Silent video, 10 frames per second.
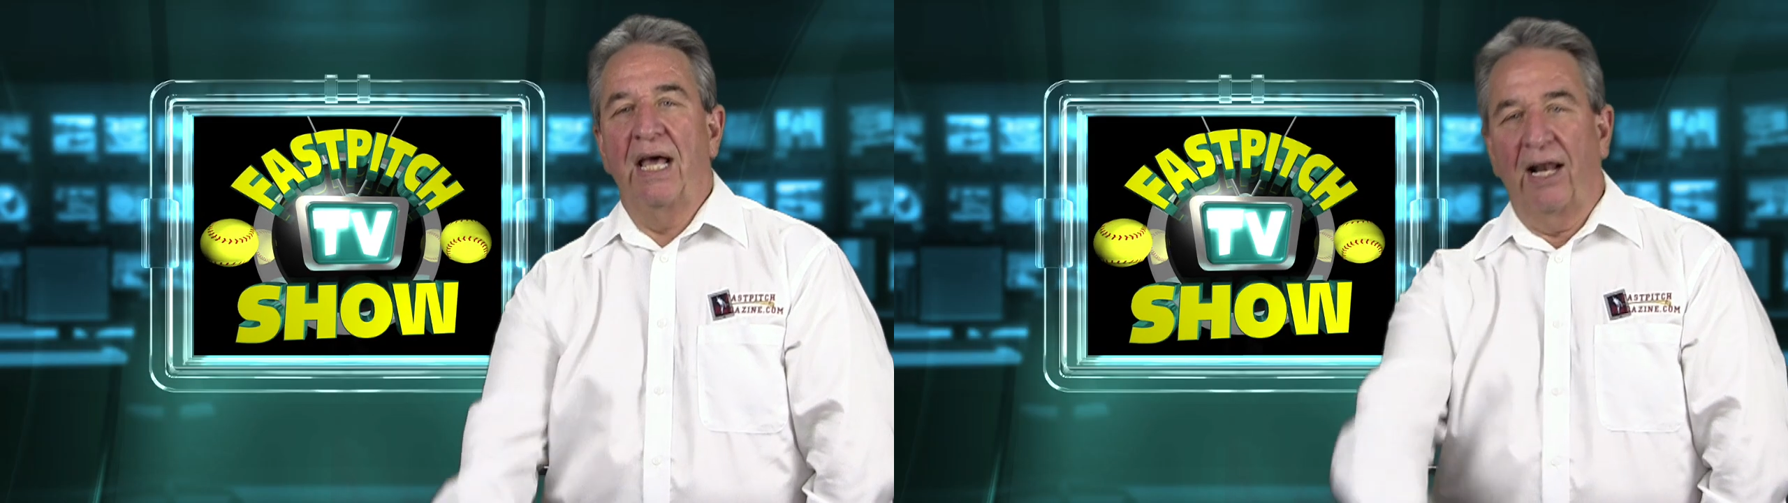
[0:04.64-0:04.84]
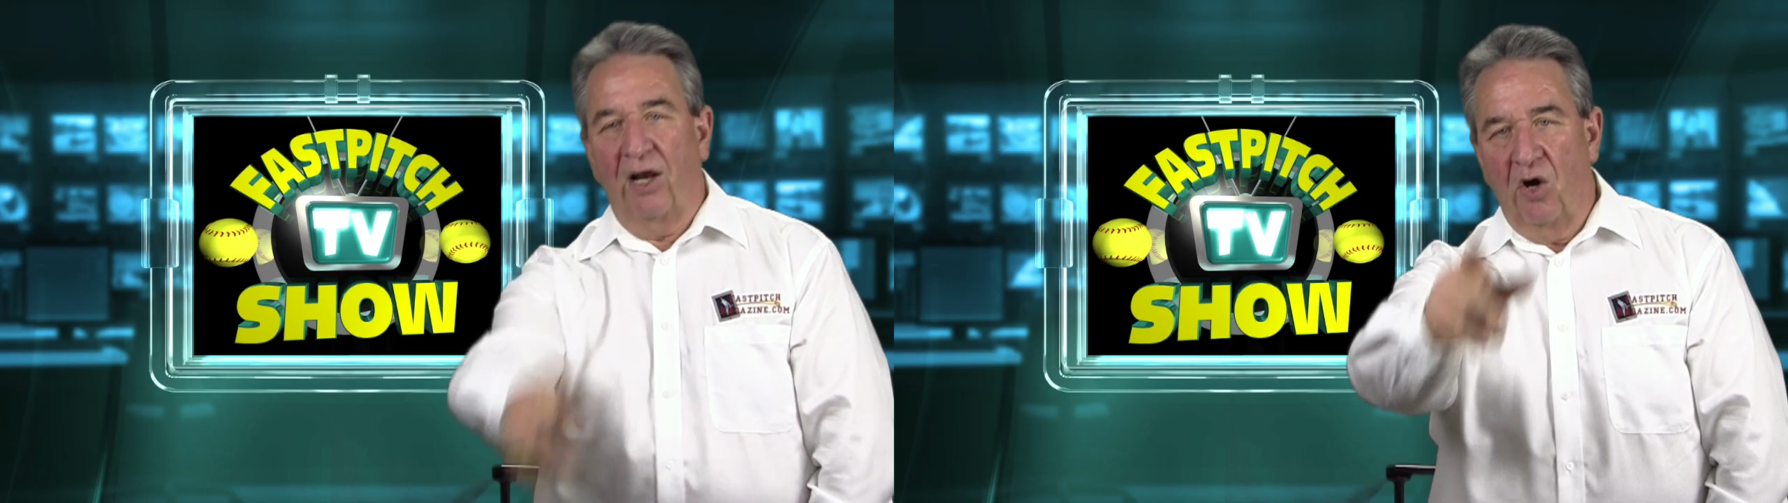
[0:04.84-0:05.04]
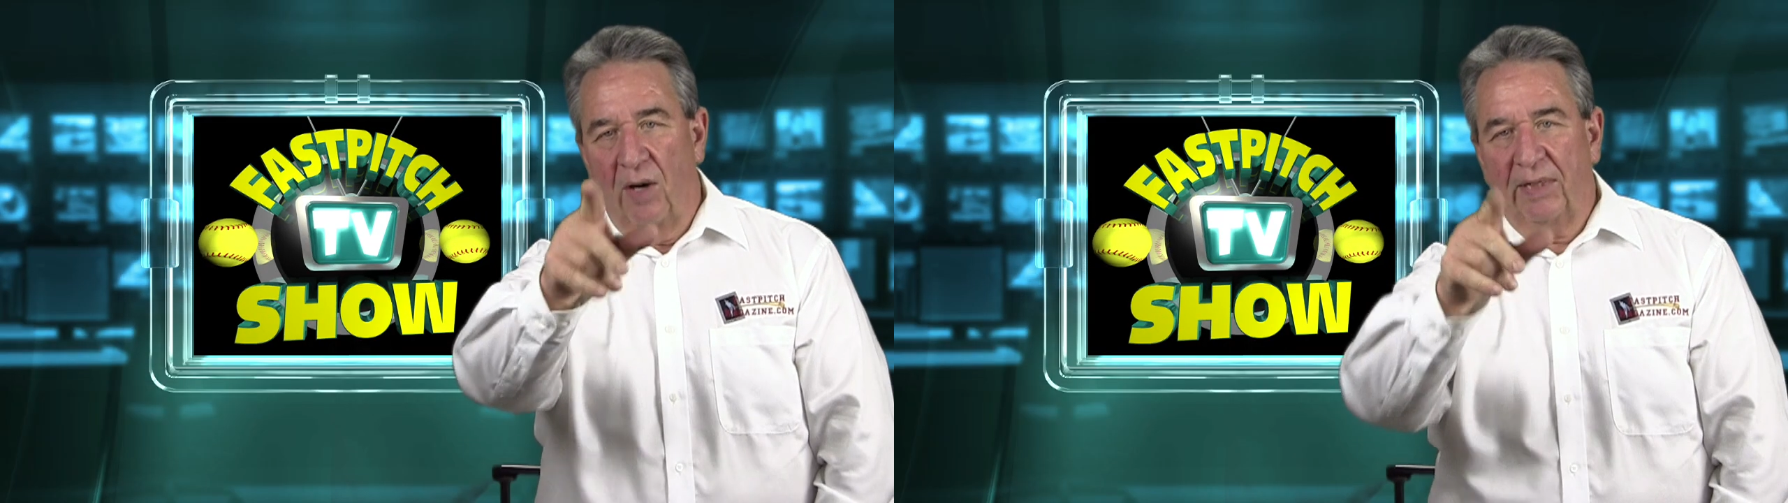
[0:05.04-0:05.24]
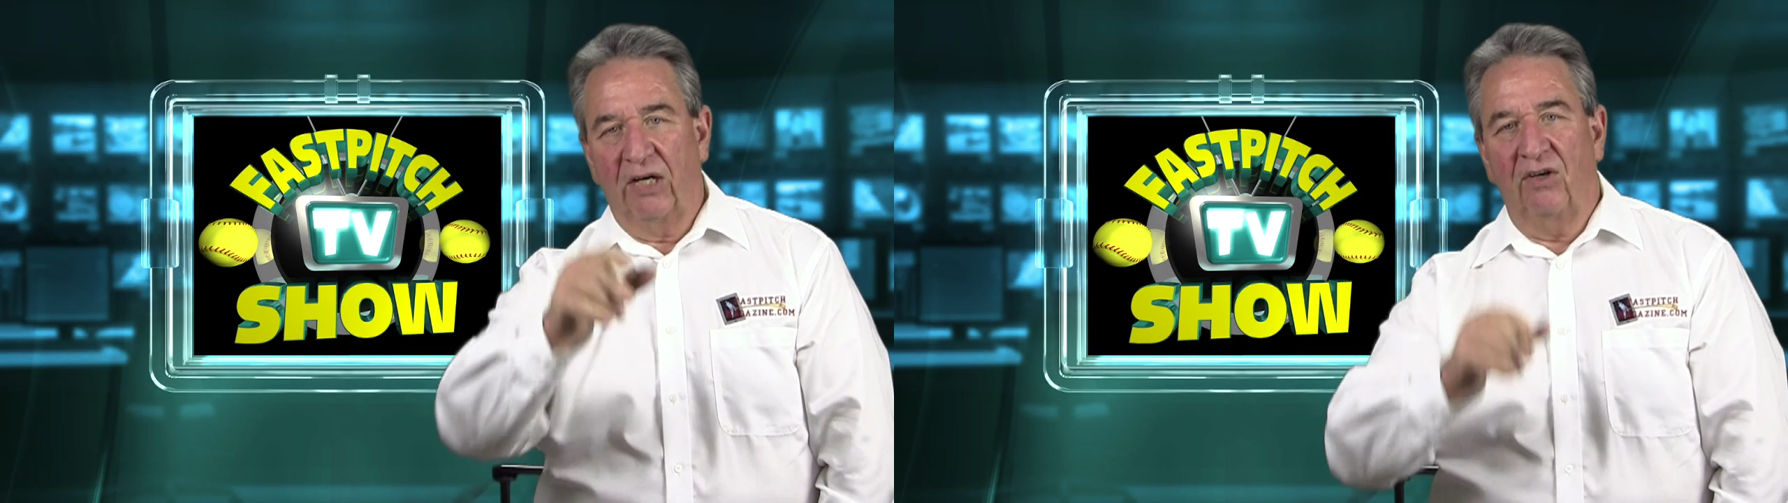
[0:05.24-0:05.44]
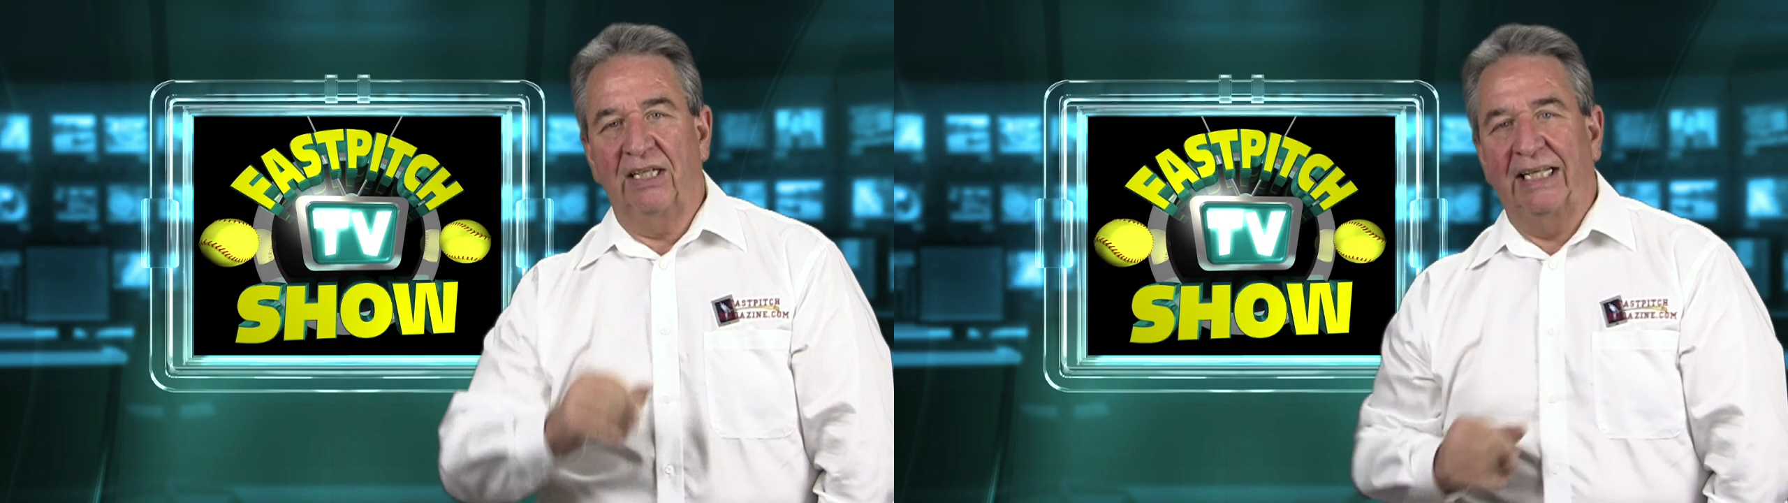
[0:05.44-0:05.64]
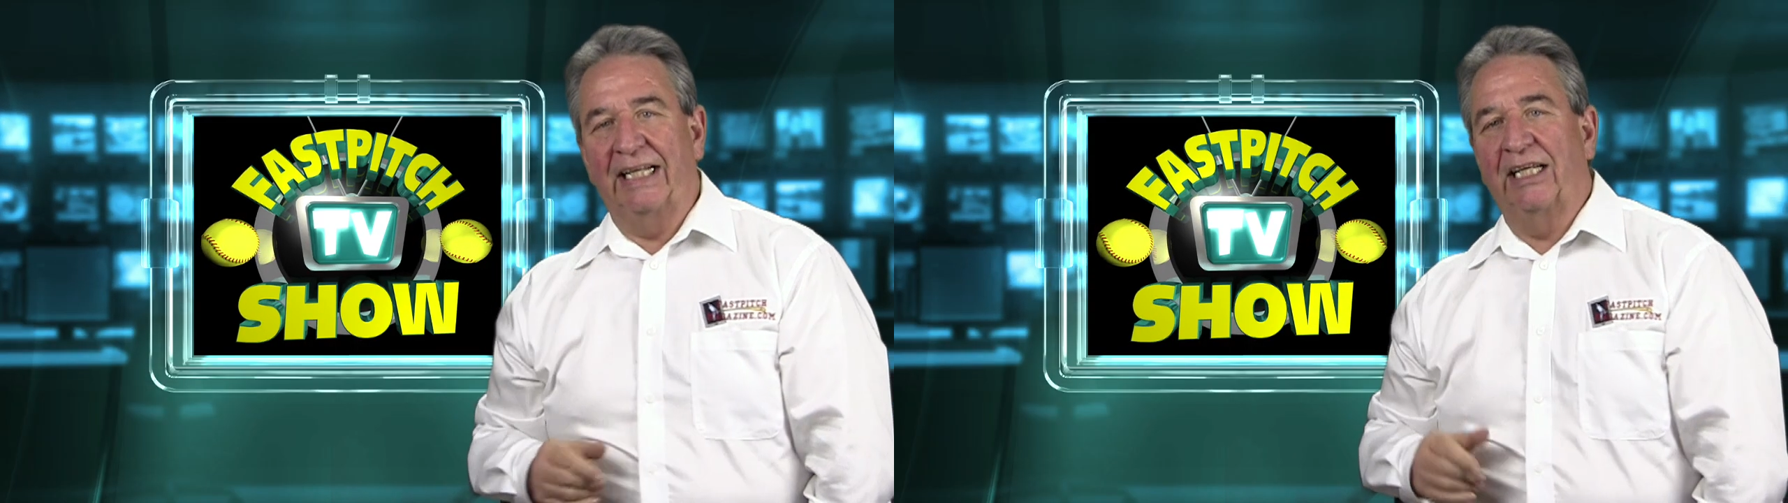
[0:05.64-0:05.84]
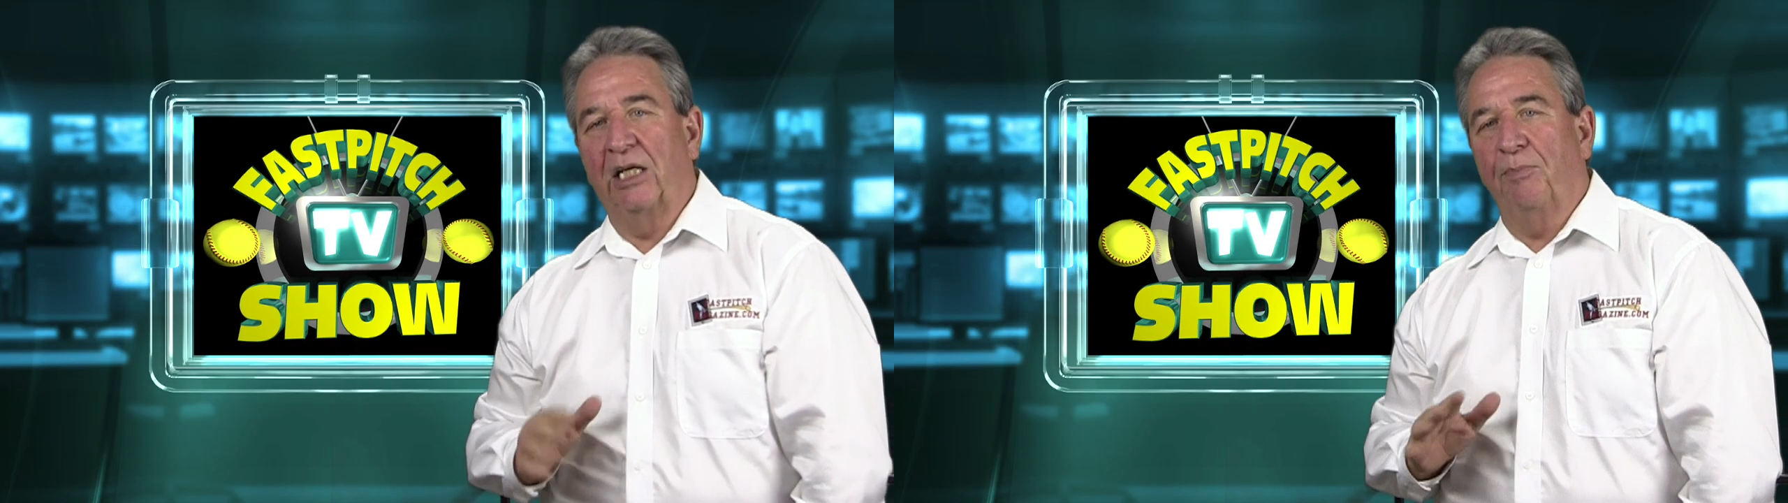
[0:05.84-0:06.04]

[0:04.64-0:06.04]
Hello, I'm Gary Leland,